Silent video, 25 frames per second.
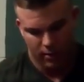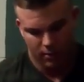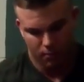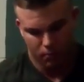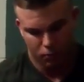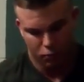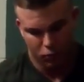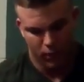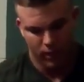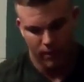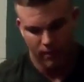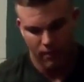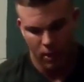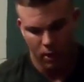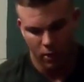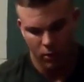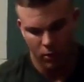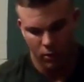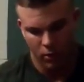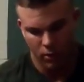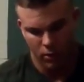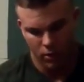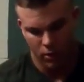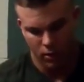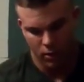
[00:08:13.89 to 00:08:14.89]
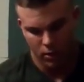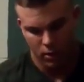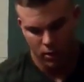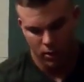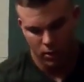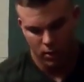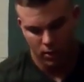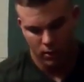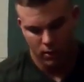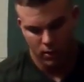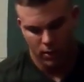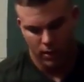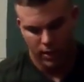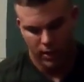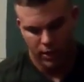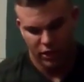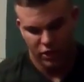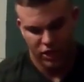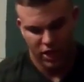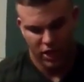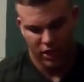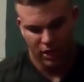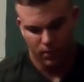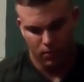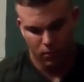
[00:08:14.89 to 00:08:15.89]
Primo,
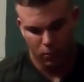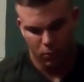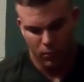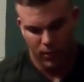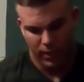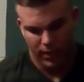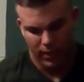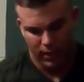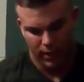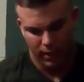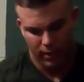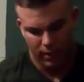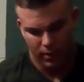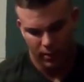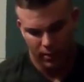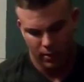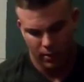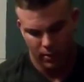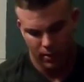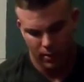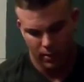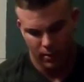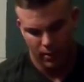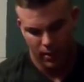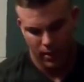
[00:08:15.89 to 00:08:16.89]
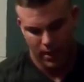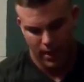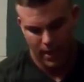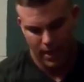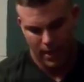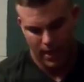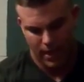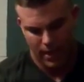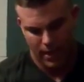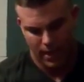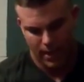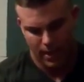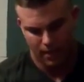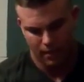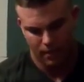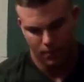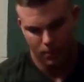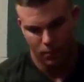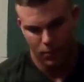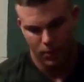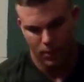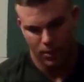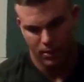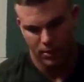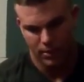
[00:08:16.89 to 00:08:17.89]
injectable Winnie,
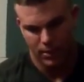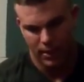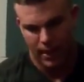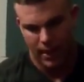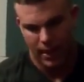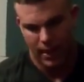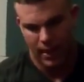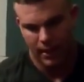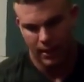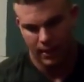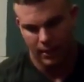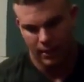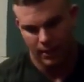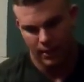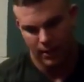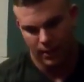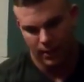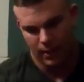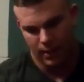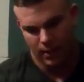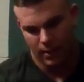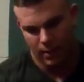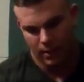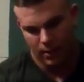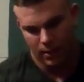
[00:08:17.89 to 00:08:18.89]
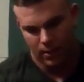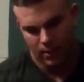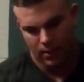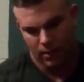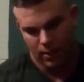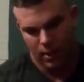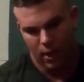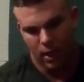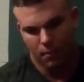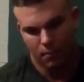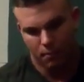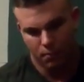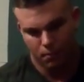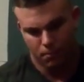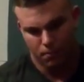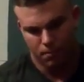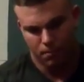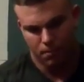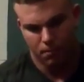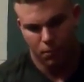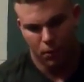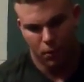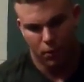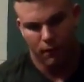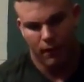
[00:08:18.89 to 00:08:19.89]
what else did I add?
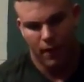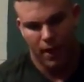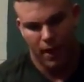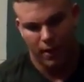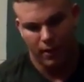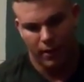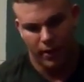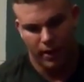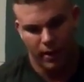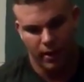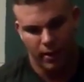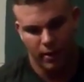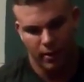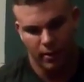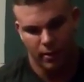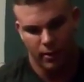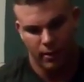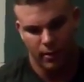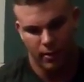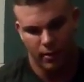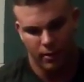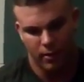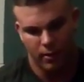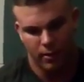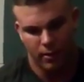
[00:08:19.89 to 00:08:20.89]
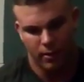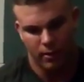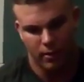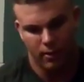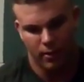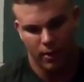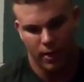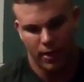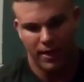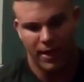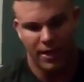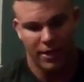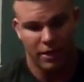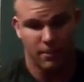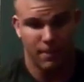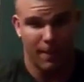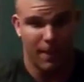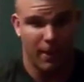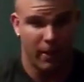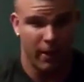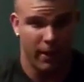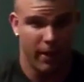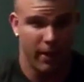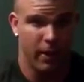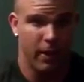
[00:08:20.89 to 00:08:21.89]
Proviron, and that's
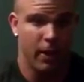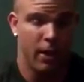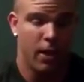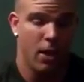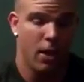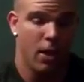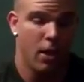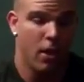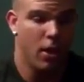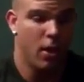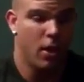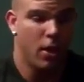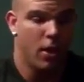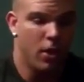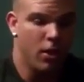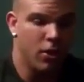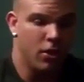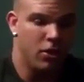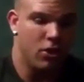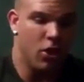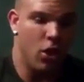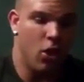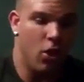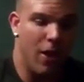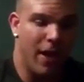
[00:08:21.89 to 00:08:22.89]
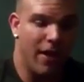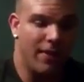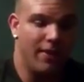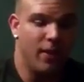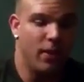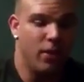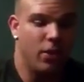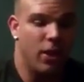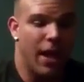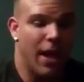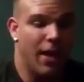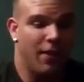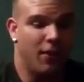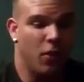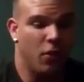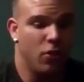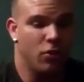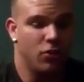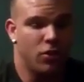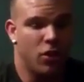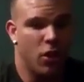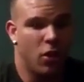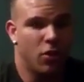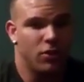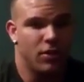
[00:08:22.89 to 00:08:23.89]
about it. So at
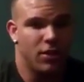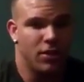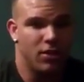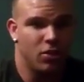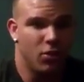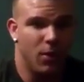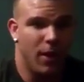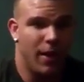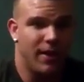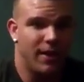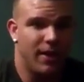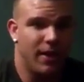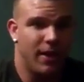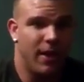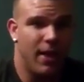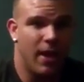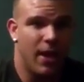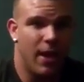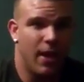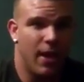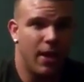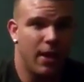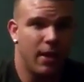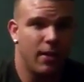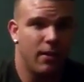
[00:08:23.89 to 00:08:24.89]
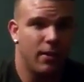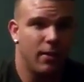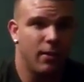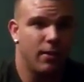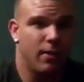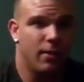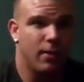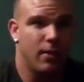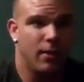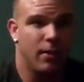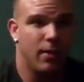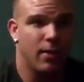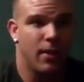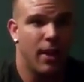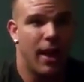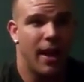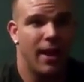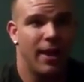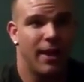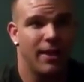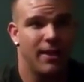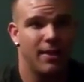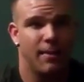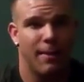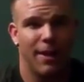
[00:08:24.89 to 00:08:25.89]
those doses, so I did
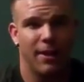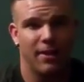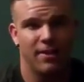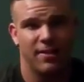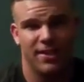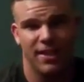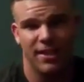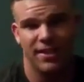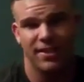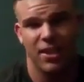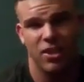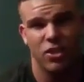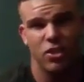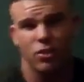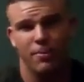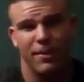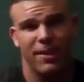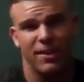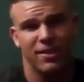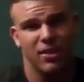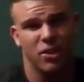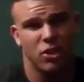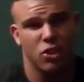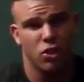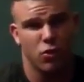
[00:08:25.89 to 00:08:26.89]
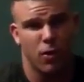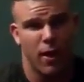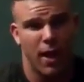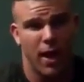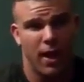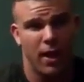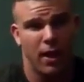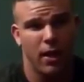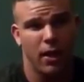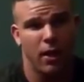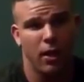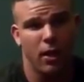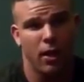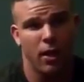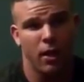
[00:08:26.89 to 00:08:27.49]
about 600 mgs of Tren,